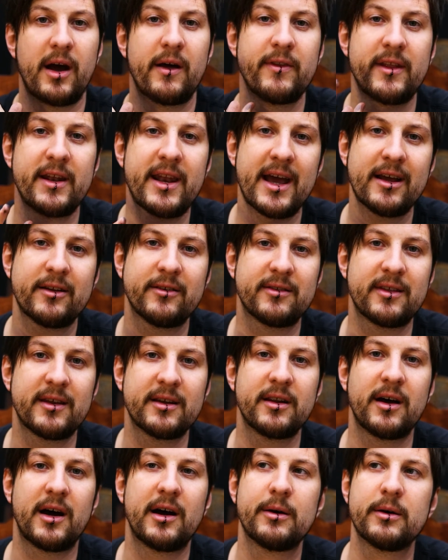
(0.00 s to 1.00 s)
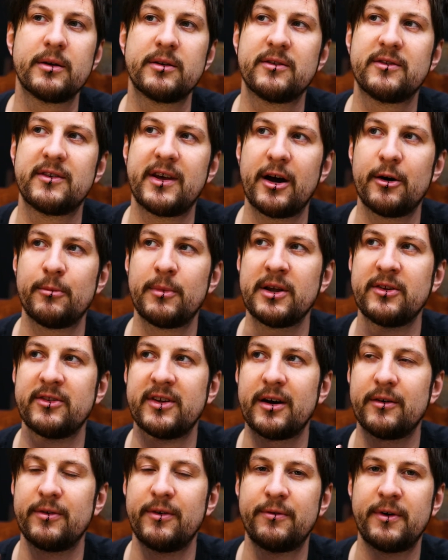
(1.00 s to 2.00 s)
And the next thing that I would tell
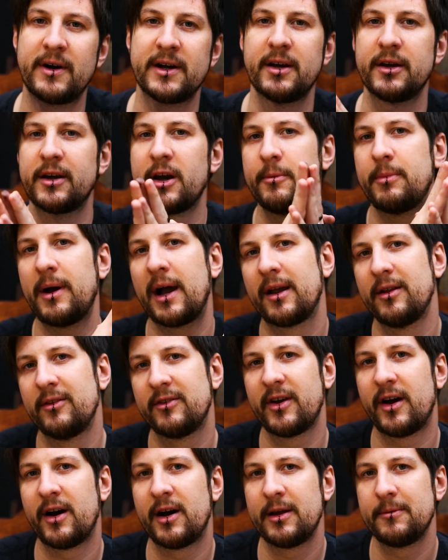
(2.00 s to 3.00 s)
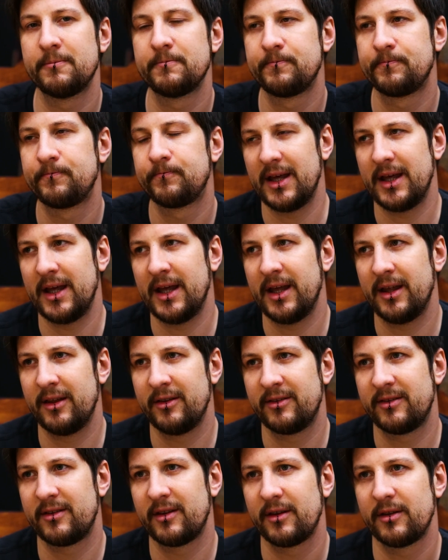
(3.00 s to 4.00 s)
myself if I could go back in time
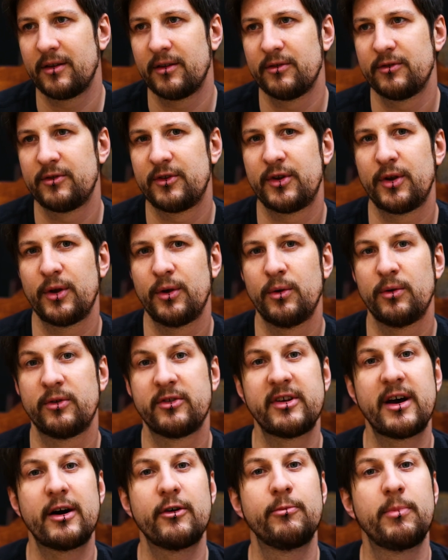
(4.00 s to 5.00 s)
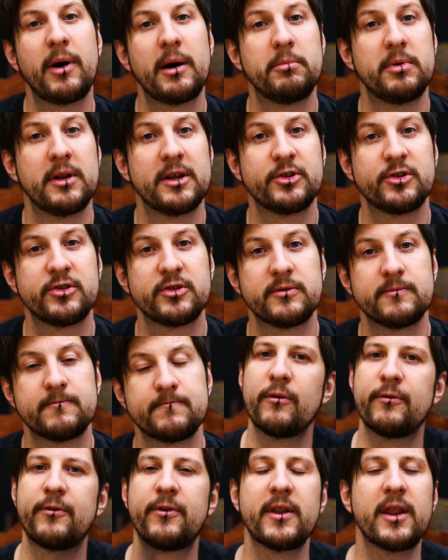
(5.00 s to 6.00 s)
is to self-publish.
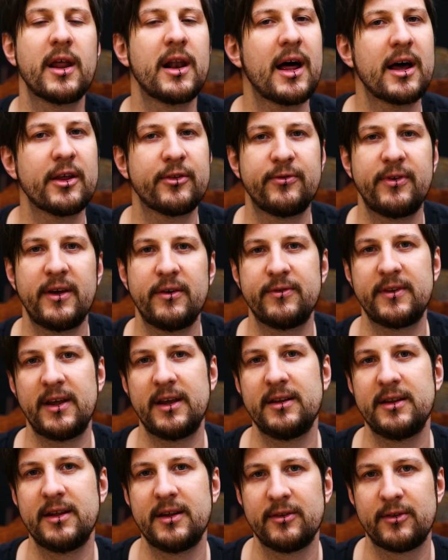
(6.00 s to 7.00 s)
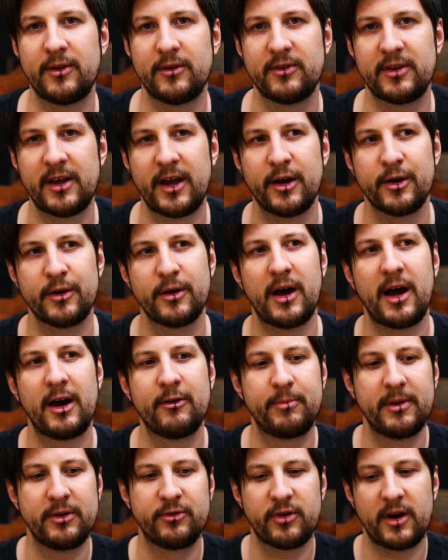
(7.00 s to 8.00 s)
For the last 15 years or so,
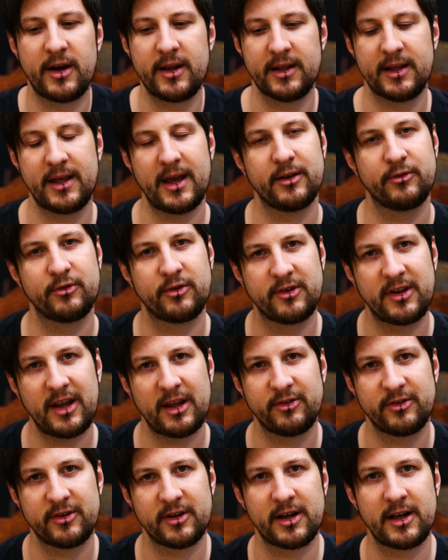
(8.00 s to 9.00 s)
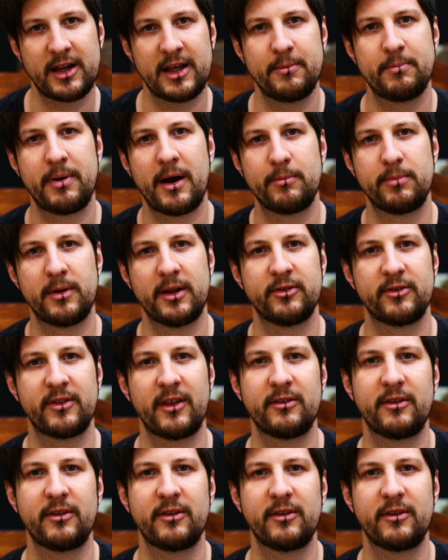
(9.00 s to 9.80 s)
I've been trying to get traditionally published.